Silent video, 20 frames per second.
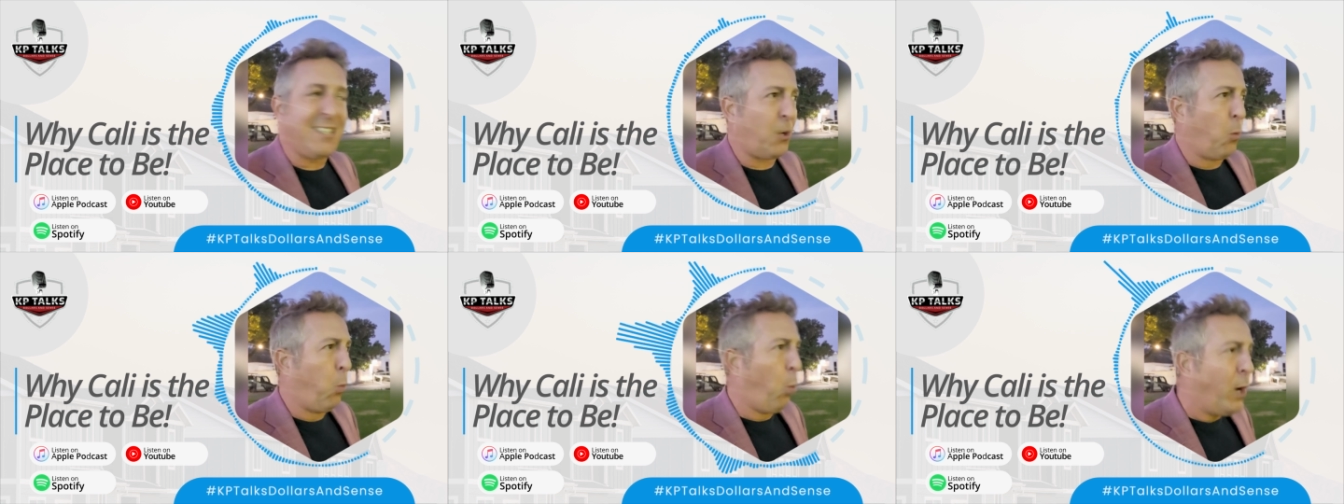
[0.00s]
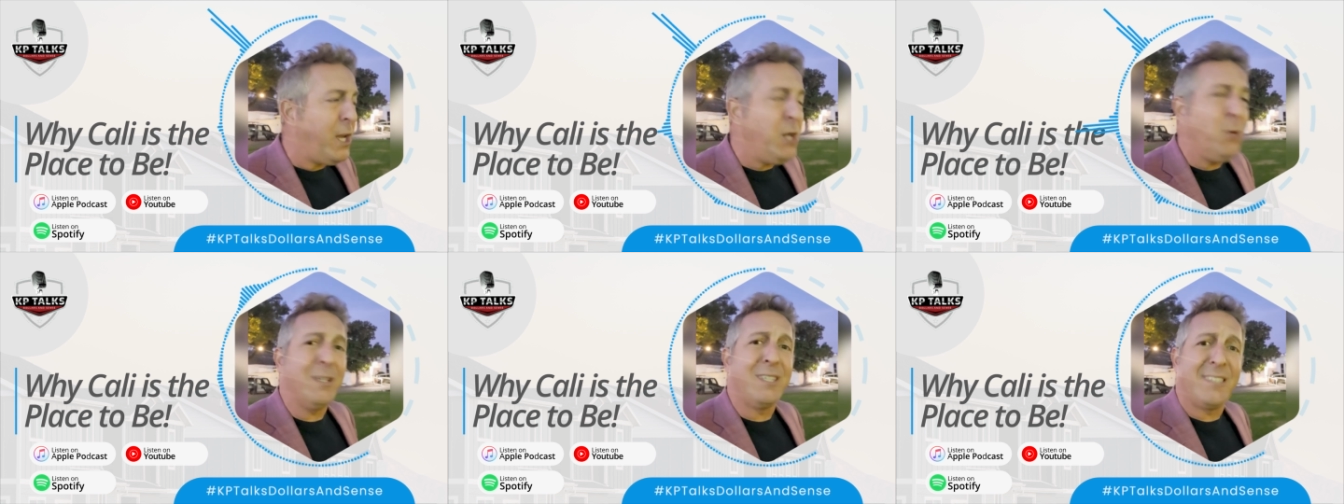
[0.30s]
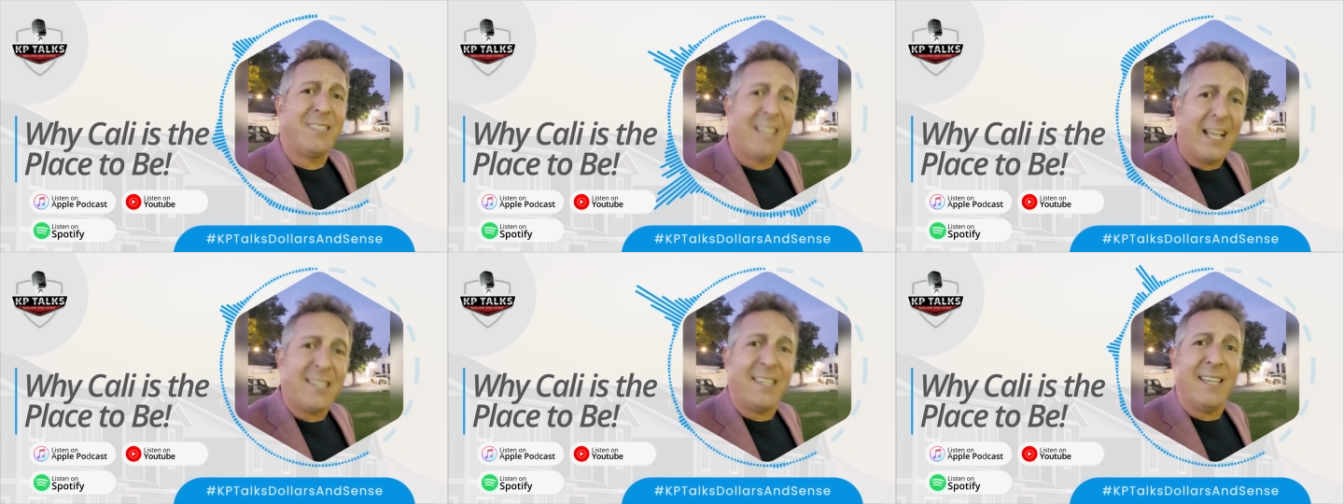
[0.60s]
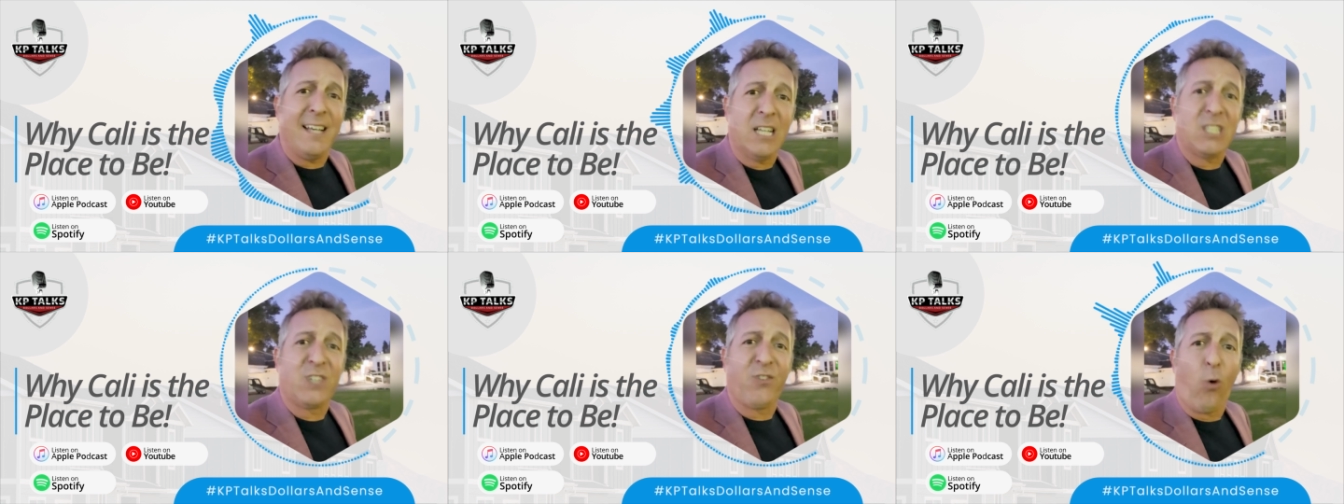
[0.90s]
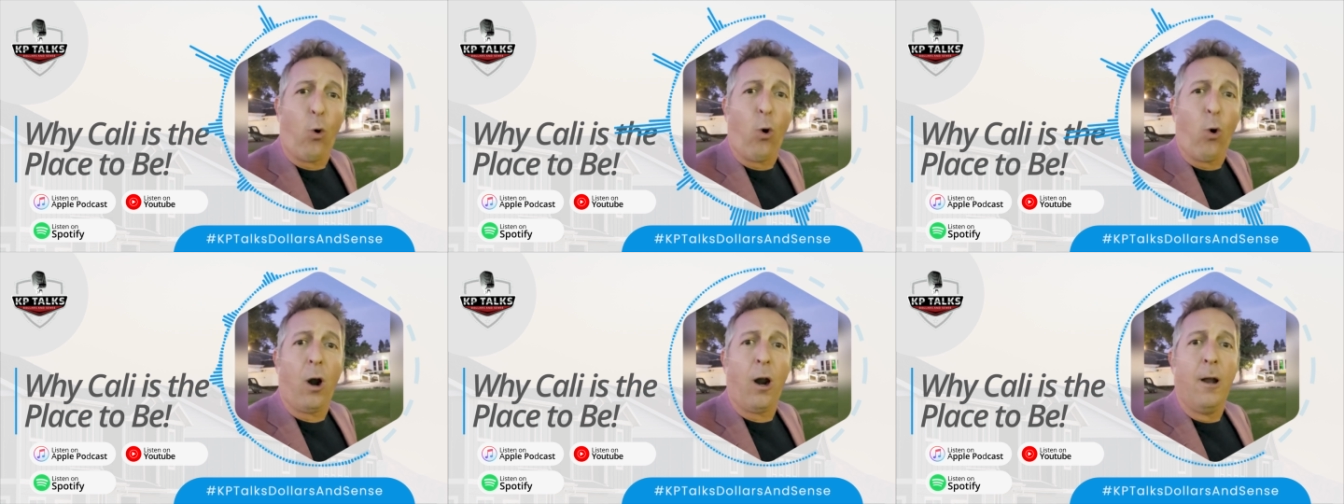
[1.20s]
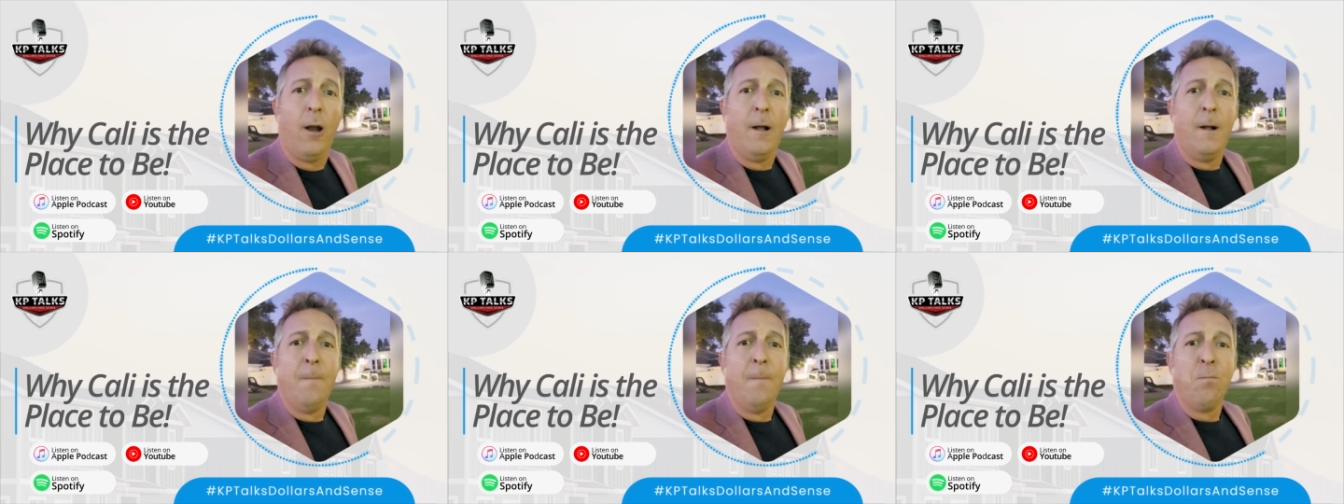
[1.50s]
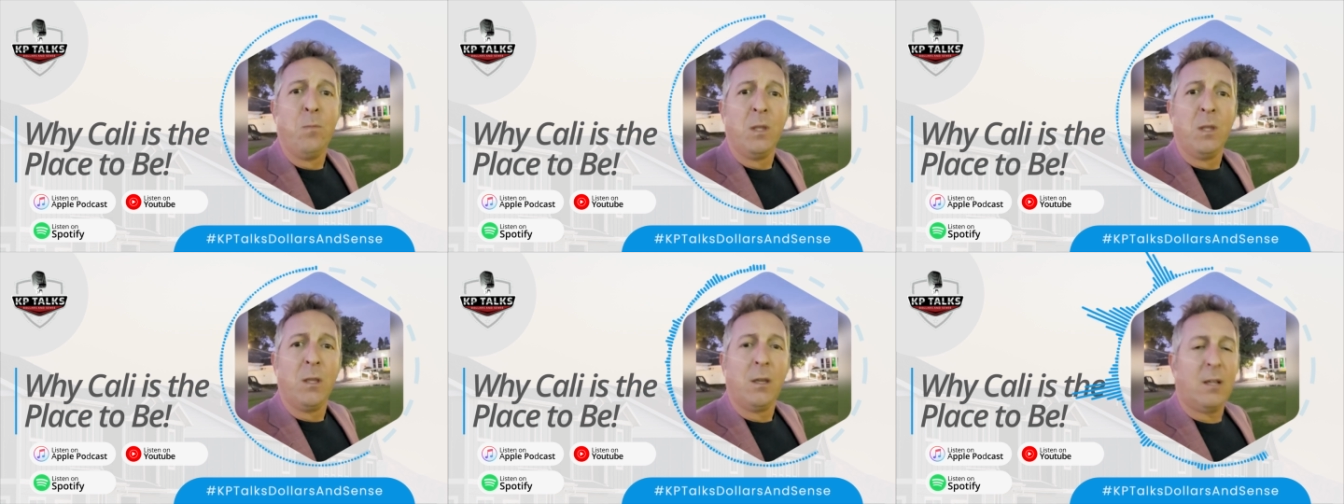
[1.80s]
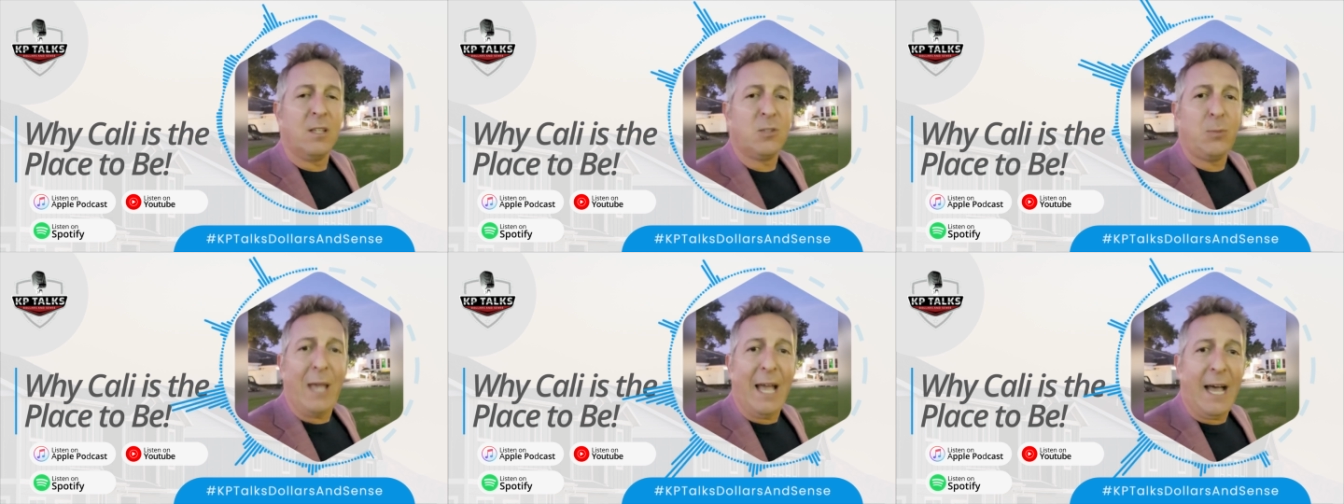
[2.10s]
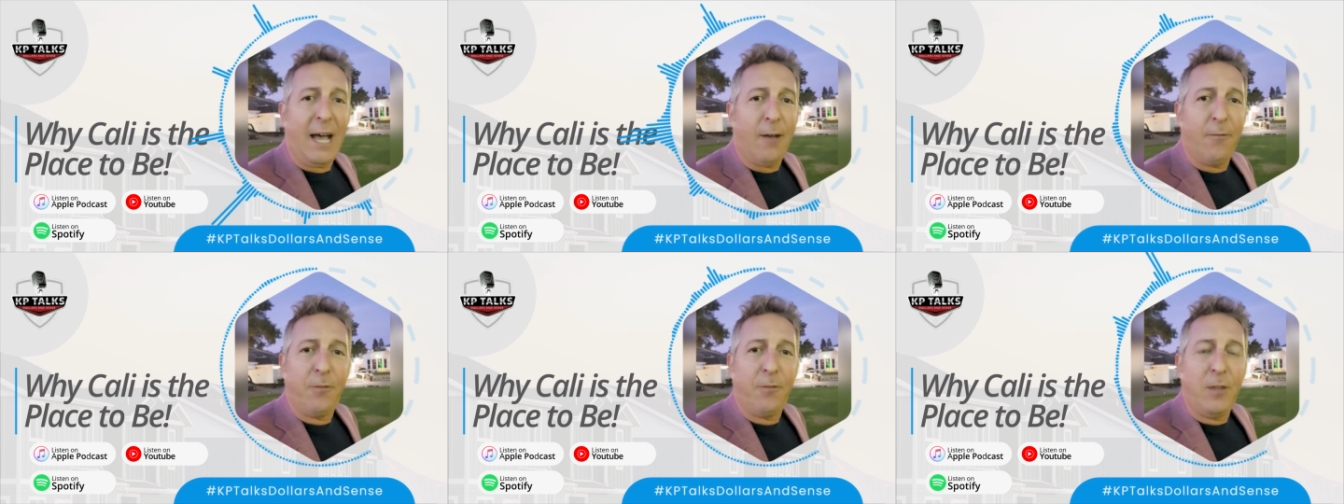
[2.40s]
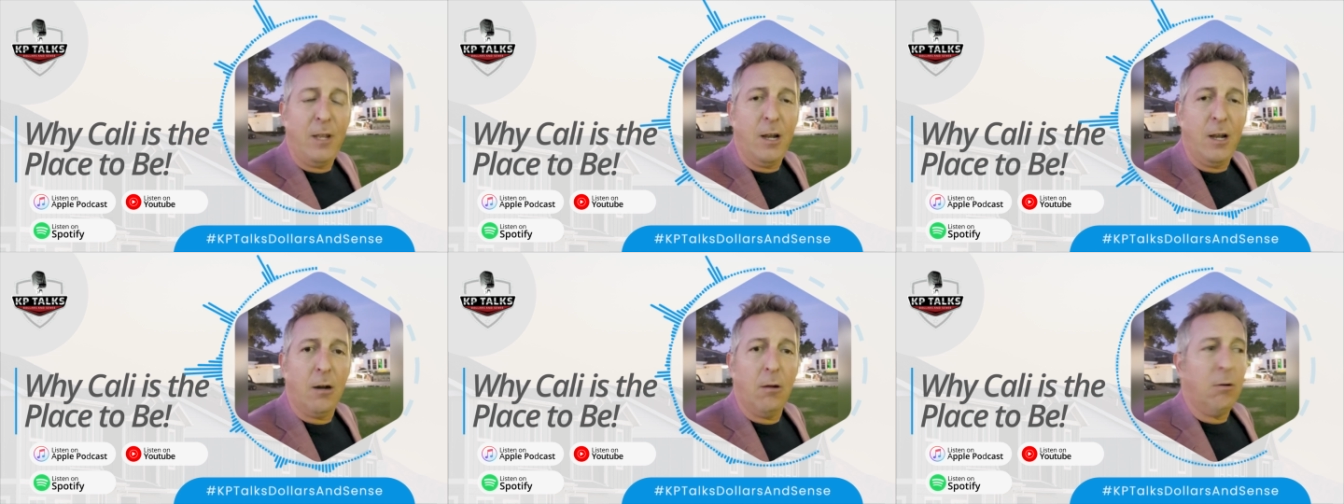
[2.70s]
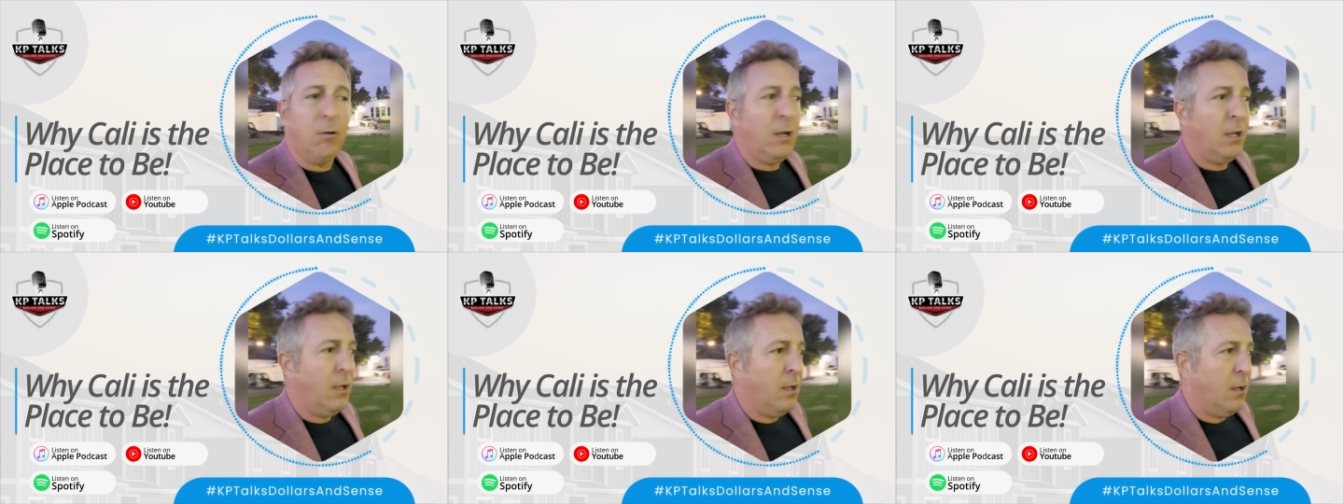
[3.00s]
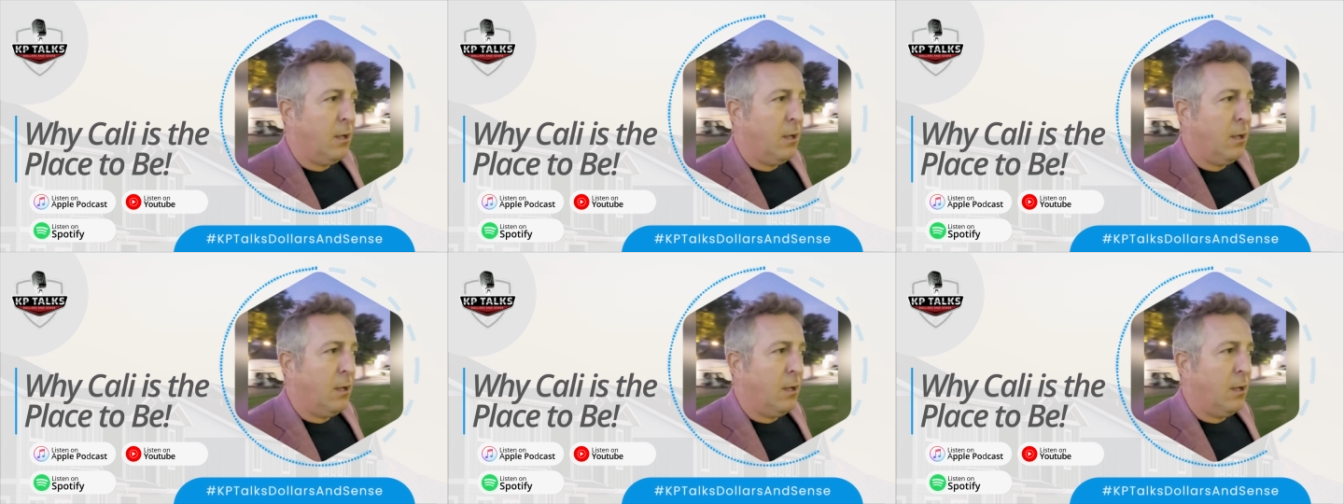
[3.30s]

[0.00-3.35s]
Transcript: Like, what are you assessing us for? Because we have, you know,